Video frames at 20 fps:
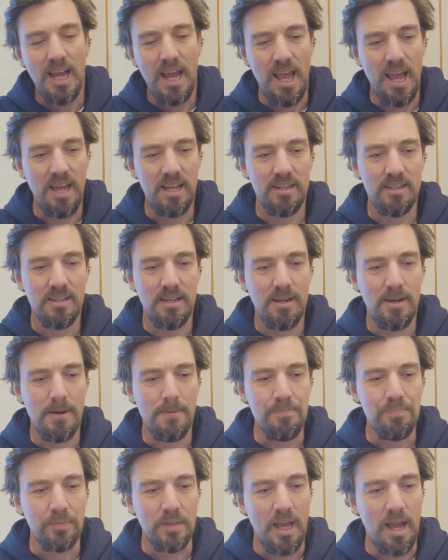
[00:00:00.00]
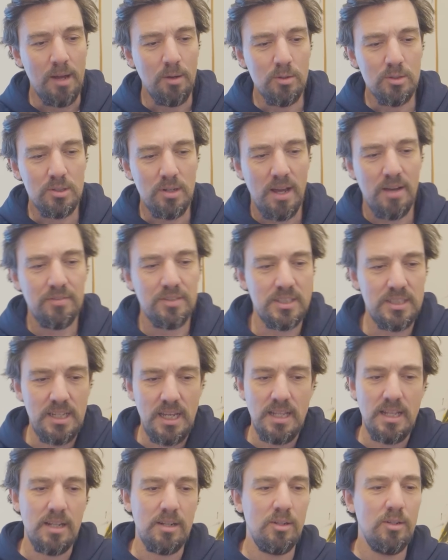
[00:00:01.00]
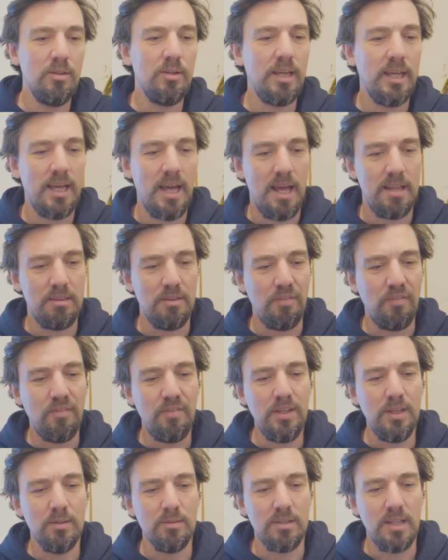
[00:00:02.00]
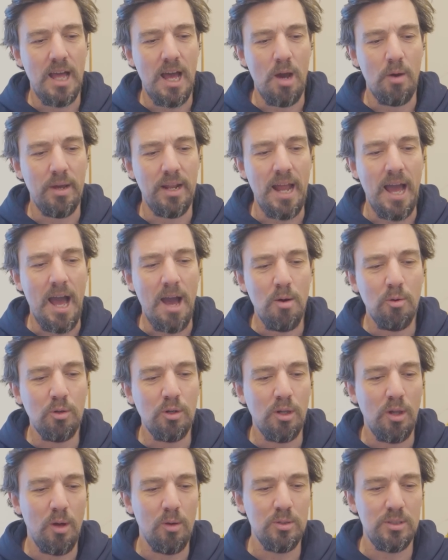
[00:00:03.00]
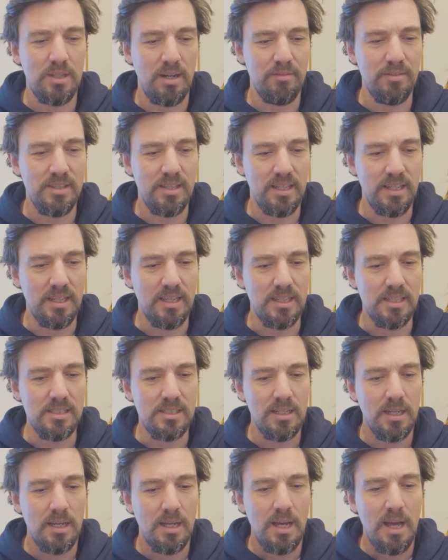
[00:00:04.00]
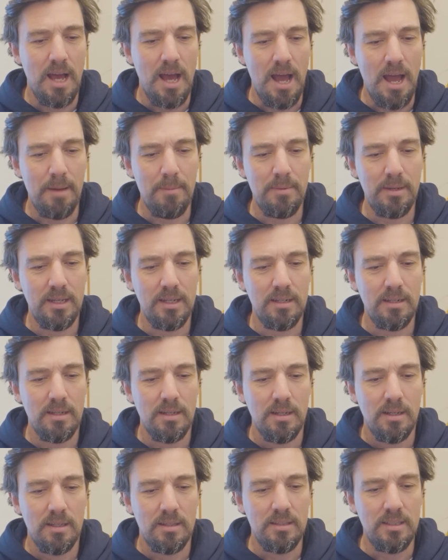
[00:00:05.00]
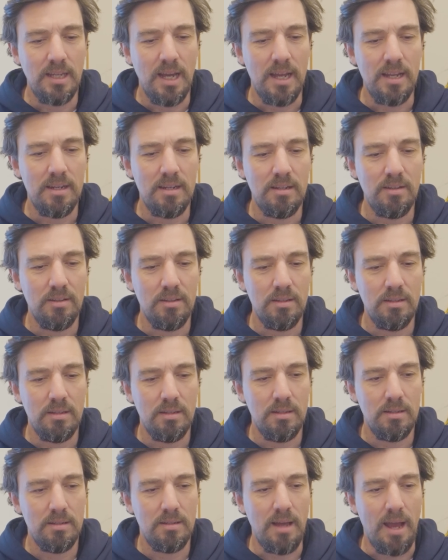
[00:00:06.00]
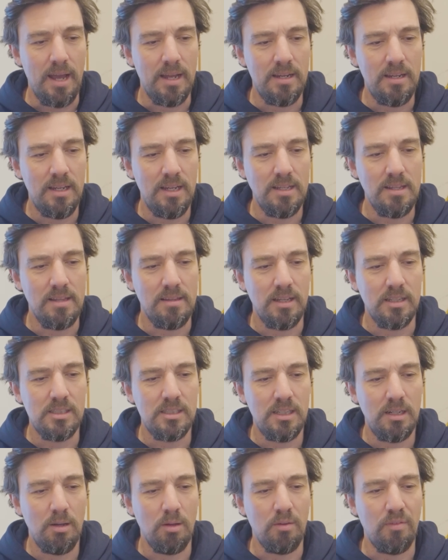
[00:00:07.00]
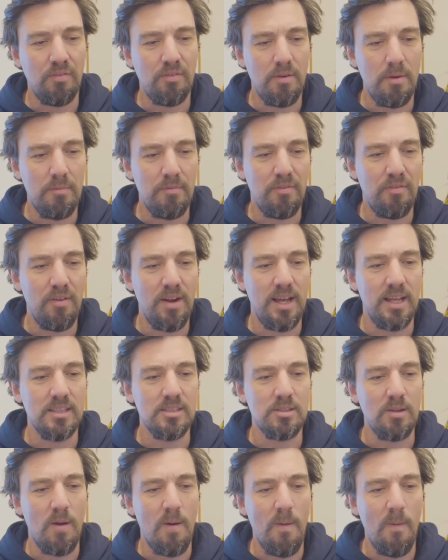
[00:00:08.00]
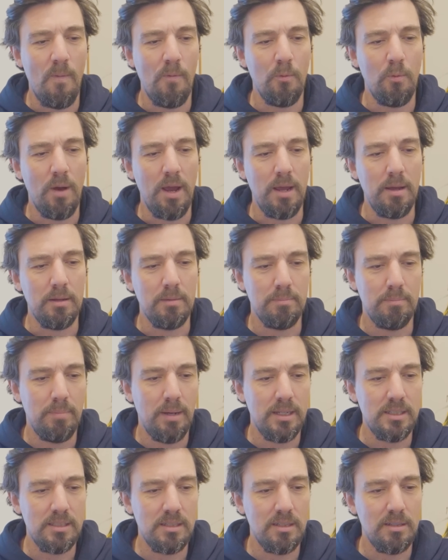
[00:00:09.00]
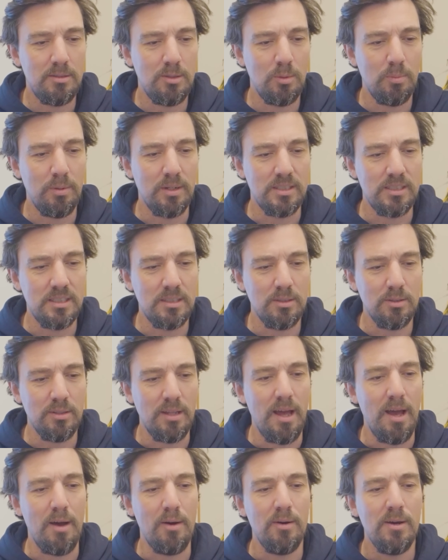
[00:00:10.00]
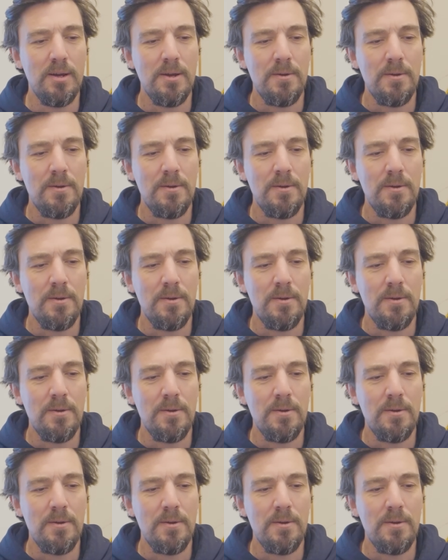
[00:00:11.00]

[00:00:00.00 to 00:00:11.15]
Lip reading: And I also have to say that looking at the field now and how close everything is, I mean, the idea that they sailed from France all the way basically to Brazil now.